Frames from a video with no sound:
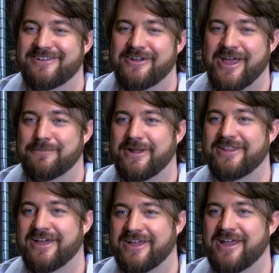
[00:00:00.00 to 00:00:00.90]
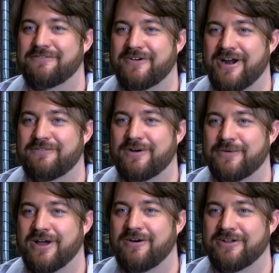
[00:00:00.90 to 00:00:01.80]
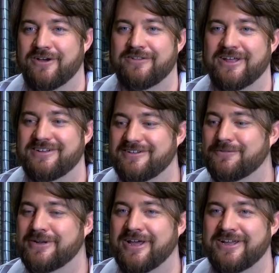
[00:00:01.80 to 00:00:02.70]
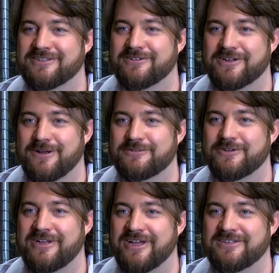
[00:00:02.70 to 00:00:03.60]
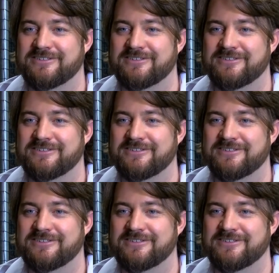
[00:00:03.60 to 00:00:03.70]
you can't play that game forever, and we all know that one day it's going to come to an end,